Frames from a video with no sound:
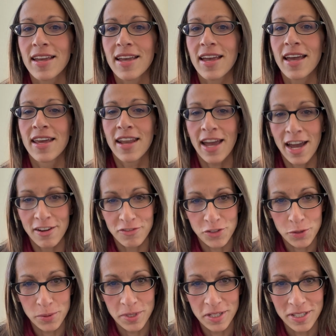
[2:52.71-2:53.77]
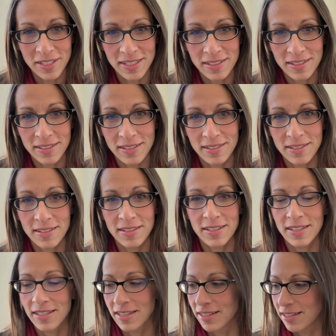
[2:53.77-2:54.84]
And afterward,
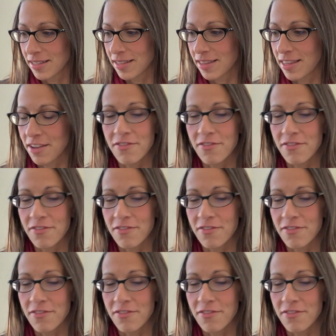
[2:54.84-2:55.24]
they